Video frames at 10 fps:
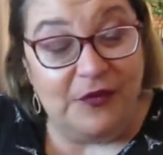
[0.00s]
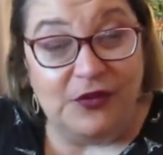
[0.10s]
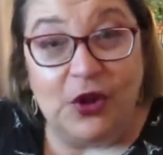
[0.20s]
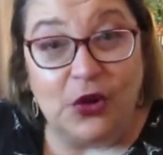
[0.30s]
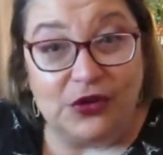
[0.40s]

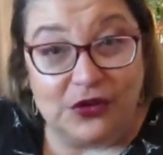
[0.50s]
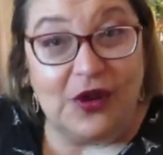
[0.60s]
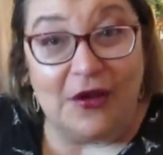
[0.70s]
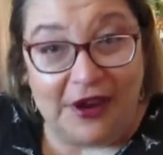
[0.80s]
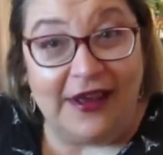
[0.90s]
not
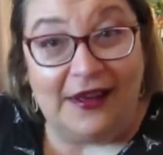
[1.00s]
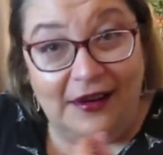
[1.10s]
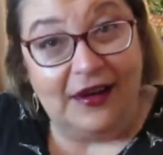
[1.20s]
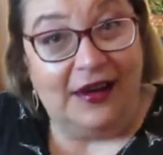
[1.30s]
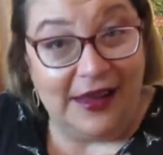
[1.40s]

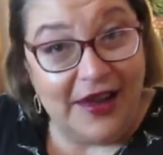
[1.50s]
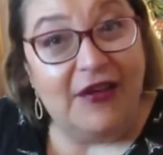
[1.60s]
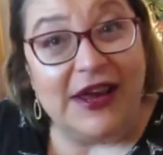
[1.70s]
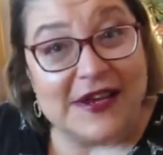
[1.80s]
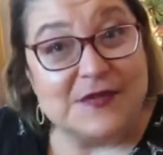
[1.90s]
real
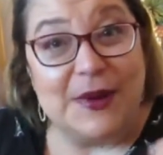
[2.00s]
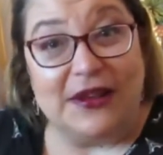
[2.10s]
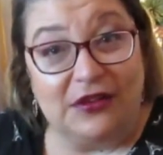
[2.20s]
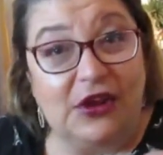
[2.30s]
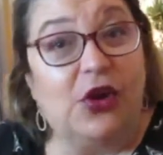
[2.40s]
earrings, but
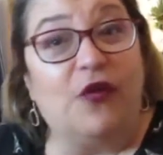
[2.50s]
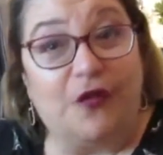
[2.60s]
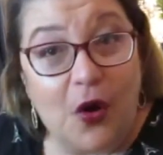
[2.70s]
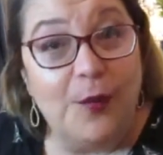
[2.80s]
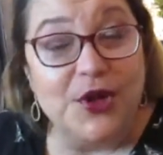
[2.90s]

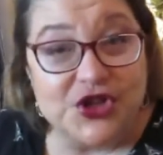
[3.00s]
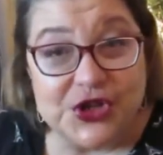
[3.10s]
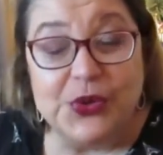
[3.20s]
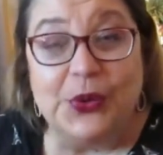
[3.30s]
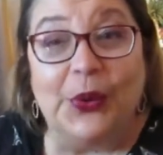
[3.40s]
faux
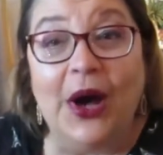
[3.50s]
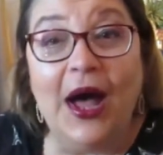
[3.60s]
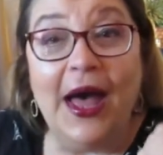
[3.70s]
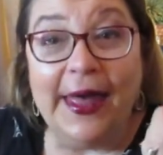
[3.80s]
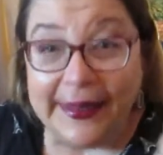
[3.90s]
bijou
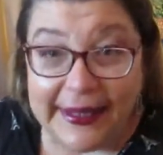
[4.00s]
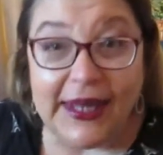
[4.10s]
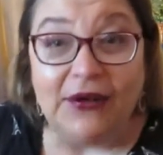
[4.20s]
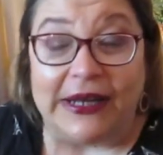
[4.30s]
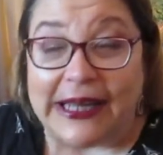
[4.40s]

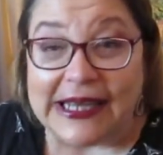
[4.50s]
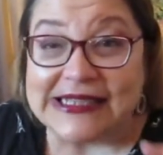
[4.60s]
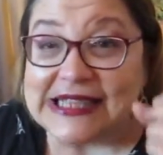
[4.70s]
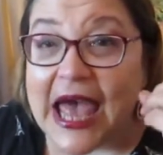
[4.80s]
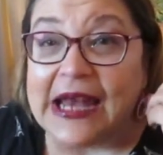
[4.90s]

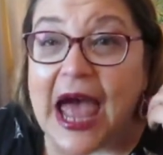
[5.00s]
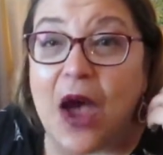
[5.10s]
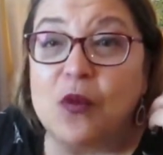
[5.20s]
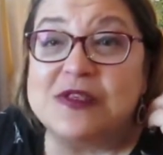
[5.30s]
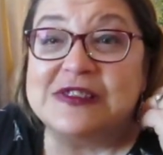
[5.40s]
earrings, and I
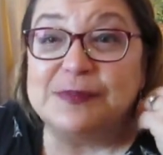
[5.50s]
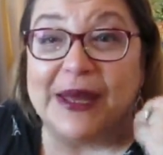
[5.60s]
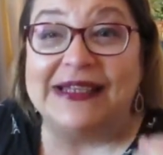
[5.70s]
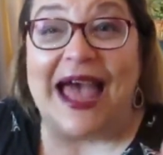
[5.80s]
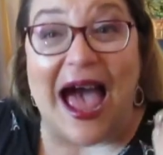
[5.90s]
would
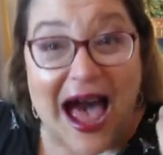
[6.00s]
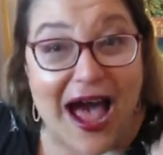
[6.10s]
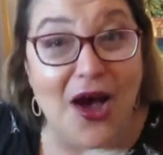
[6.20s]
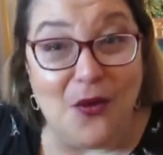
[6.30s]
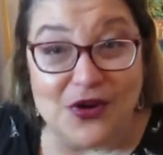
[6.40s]
spend
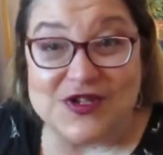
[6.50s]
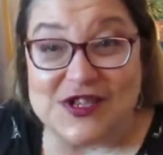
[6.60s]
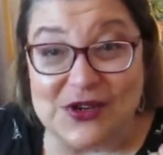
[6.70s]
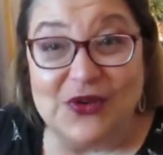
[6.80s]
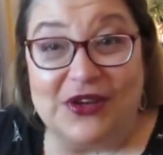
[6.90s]
hours
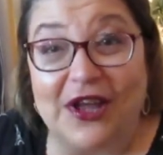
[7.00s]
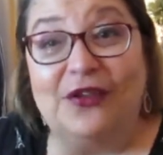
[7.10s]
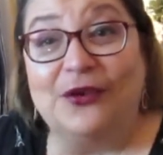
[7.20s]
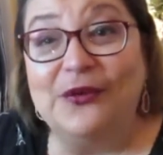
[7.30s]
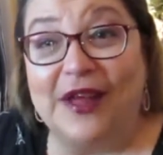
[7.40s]
looking
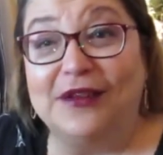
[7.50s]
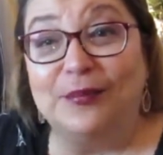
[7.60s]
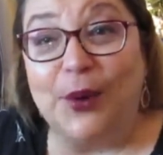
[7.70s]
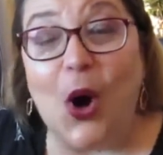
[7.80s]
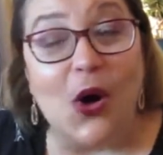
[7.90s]
through
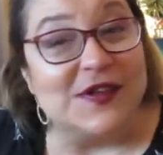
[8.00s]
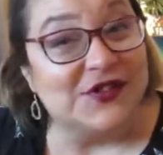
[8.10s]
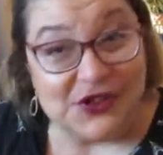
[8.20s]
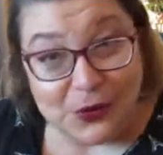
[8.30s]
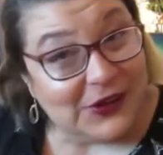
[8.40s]
that box.
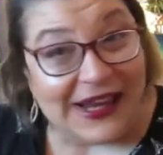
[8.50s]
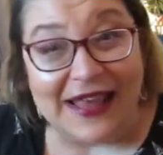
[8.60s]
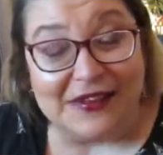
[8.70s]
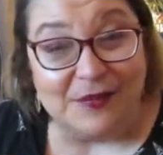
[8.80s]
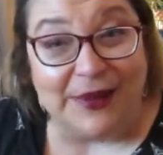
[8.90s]
She would
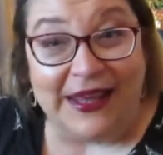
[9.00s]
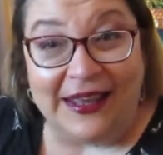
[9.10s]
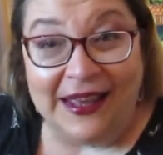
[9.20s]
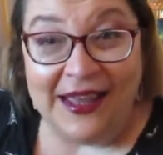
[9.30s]
let me,